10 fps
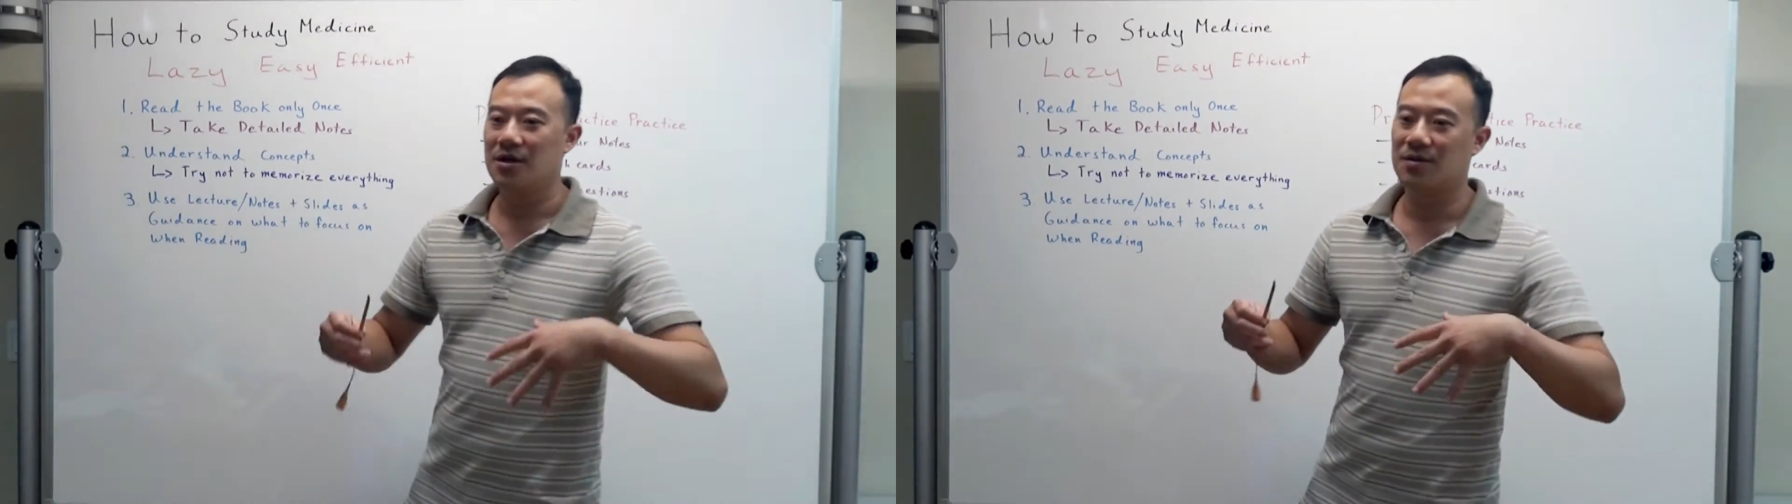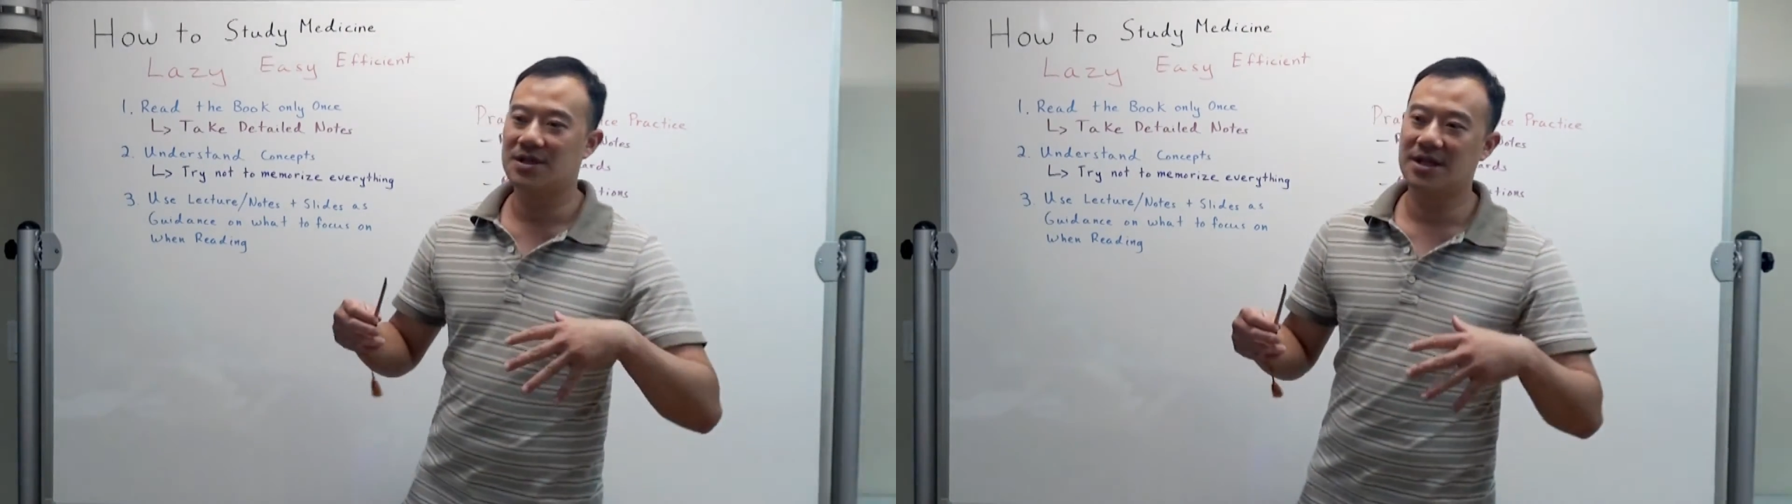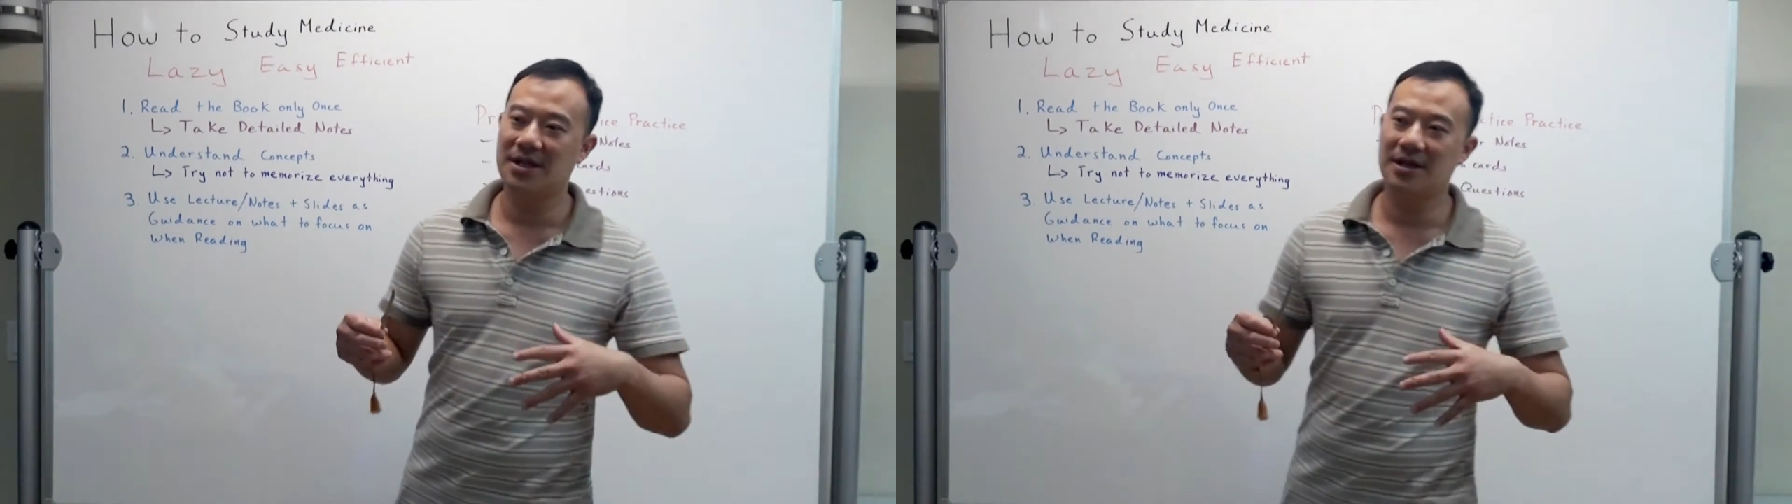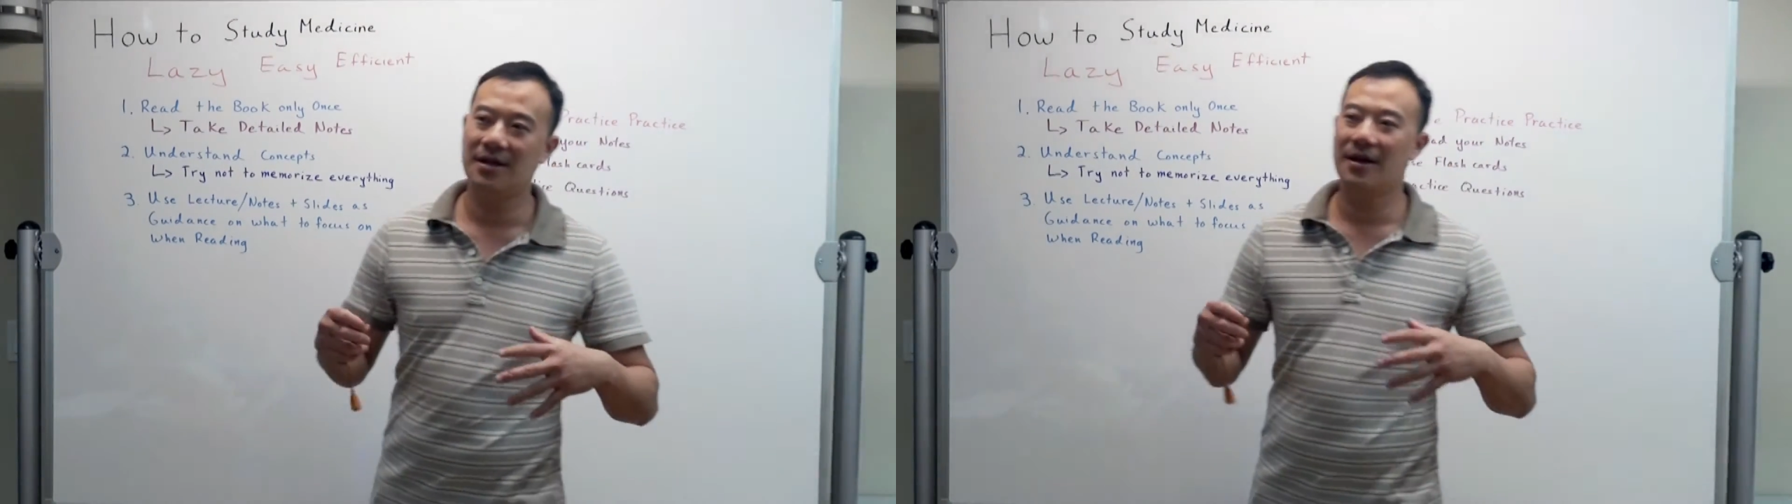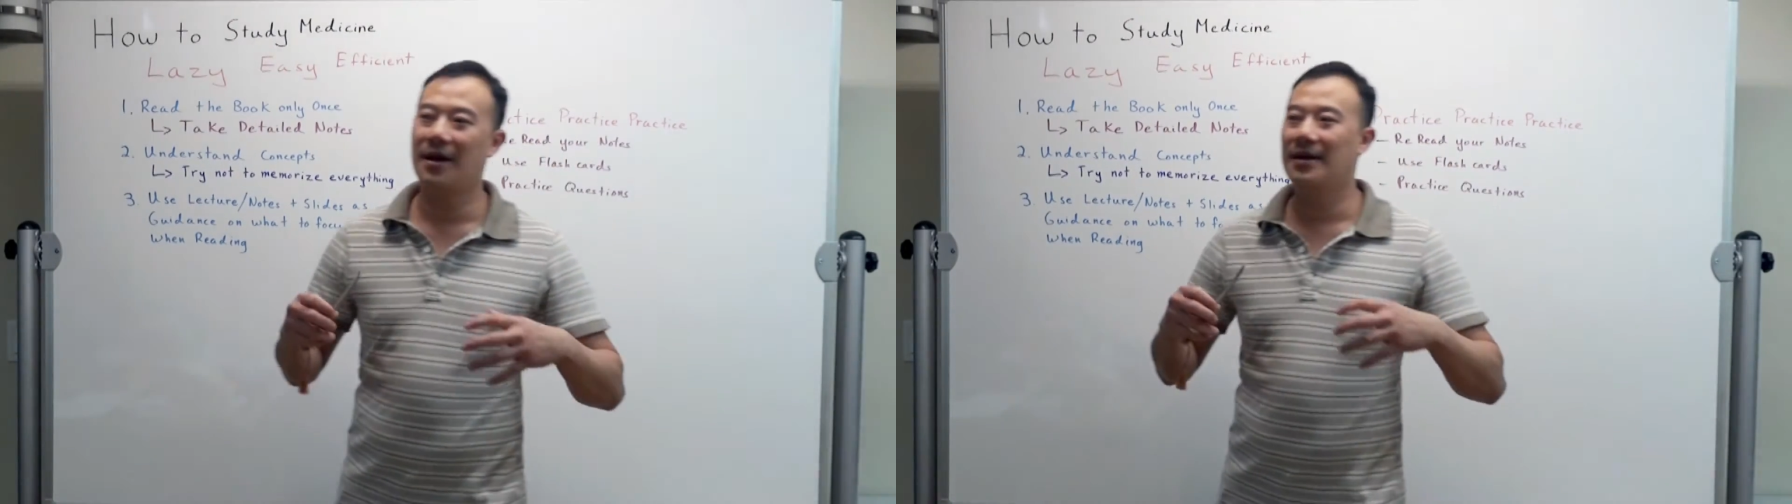You
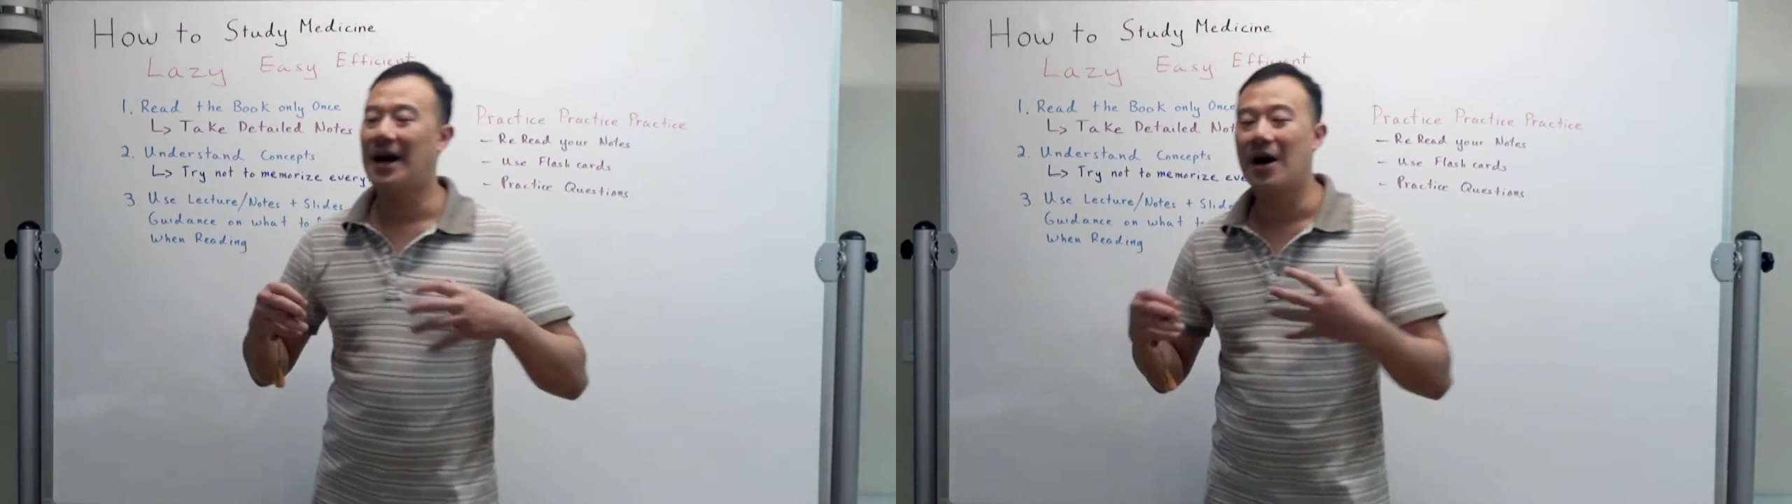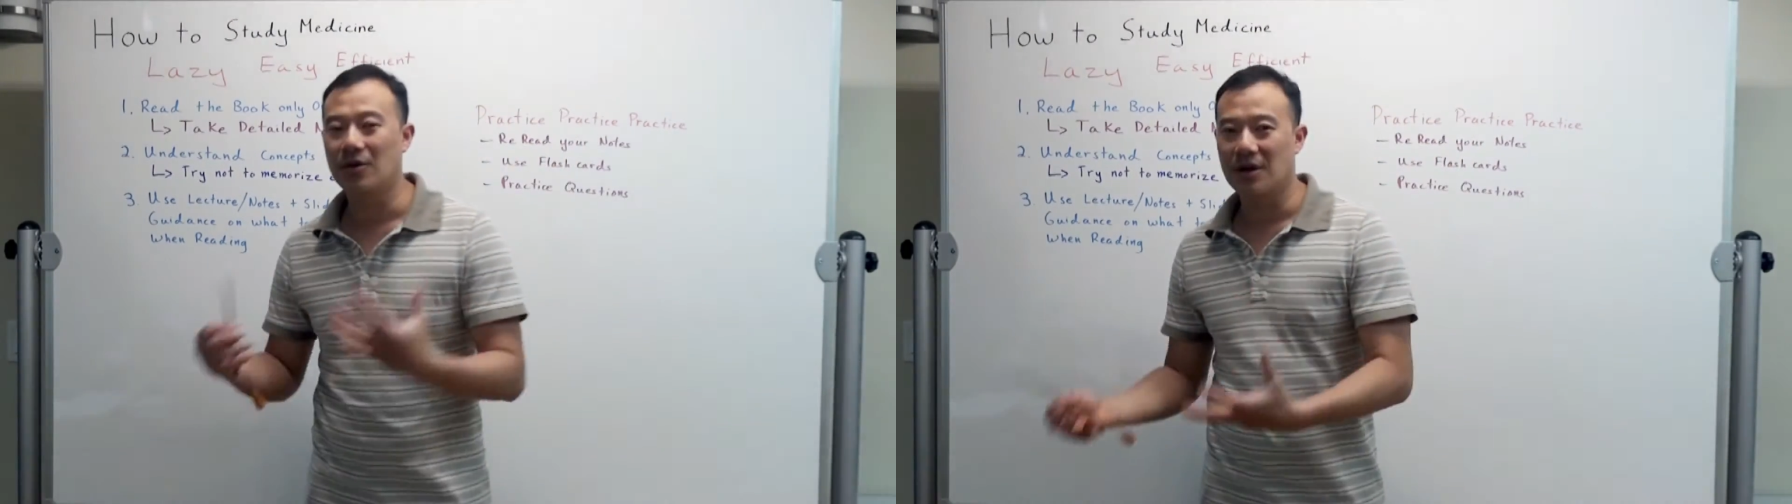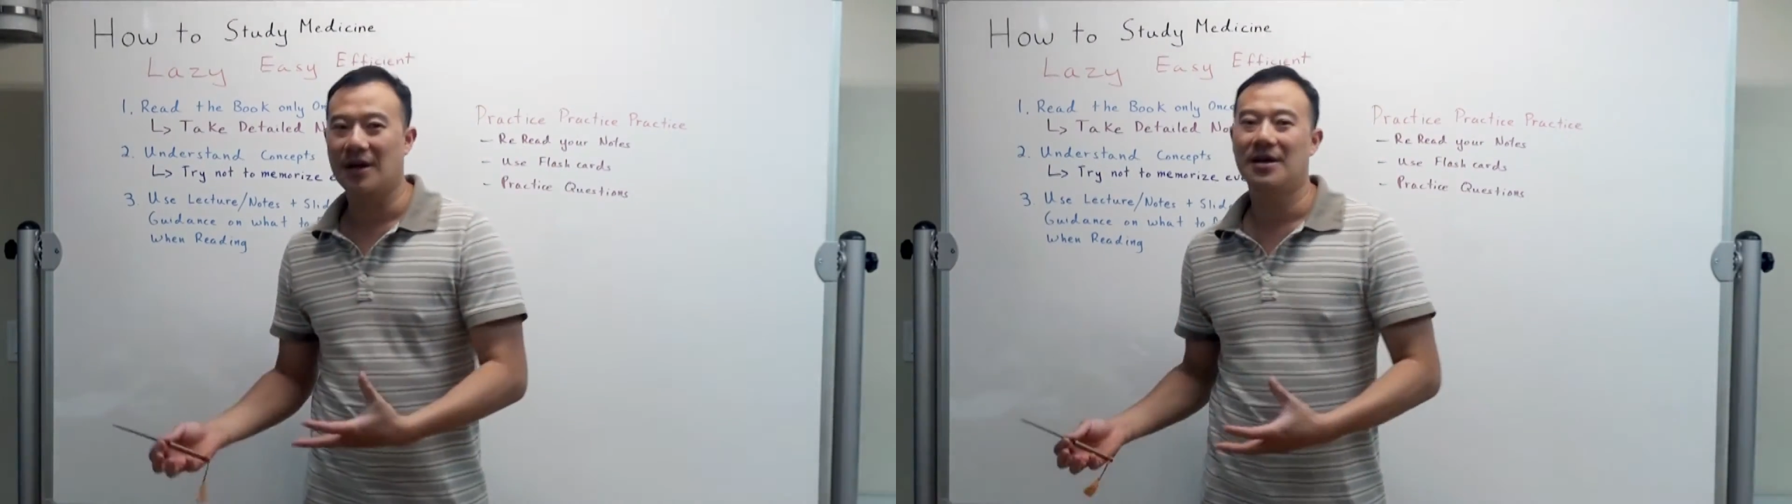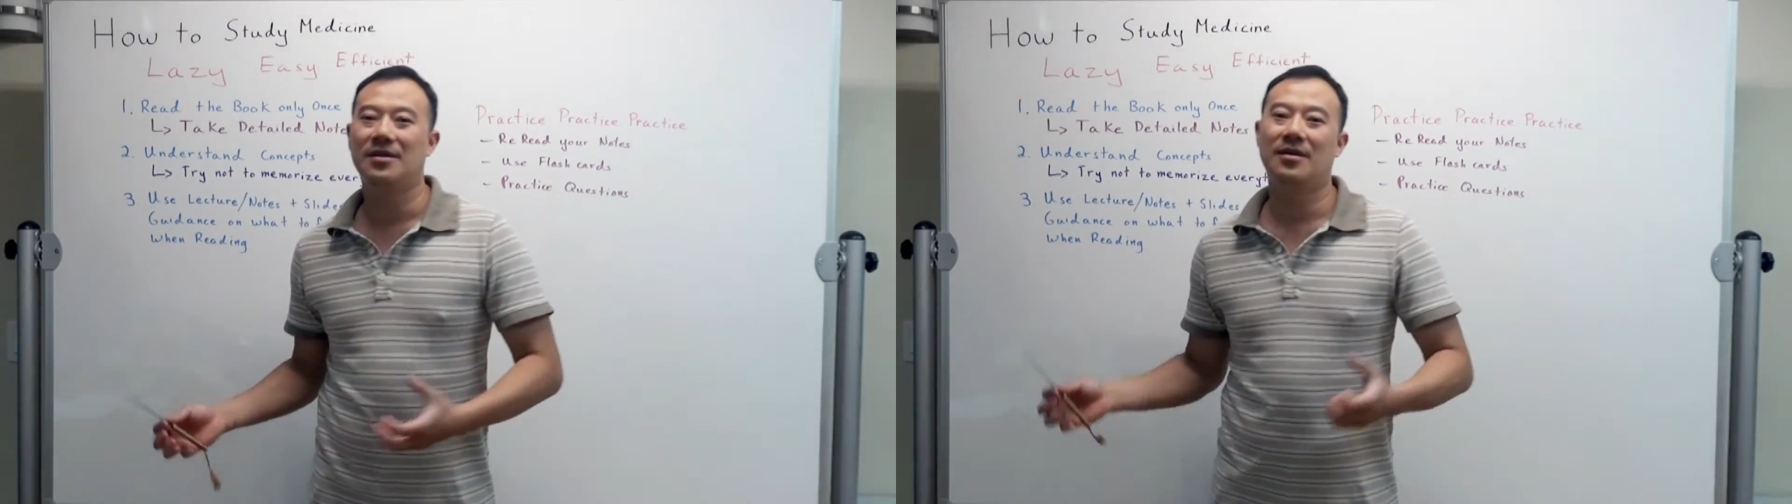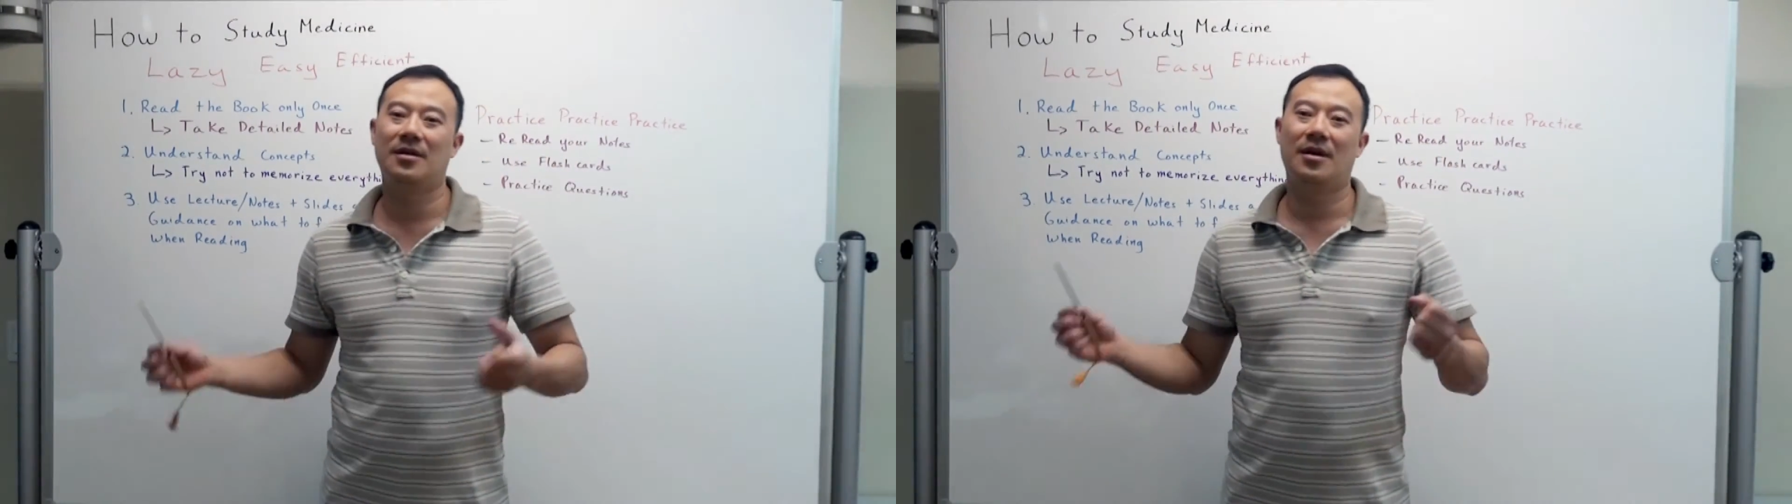see an
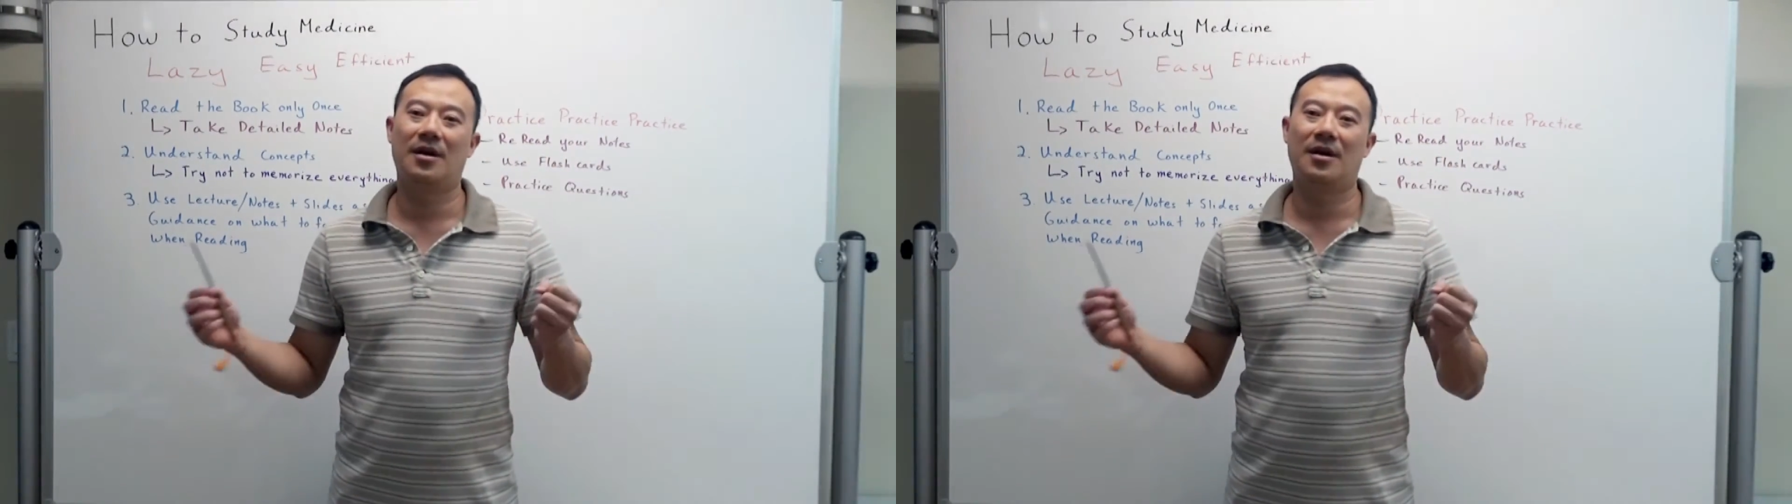outline,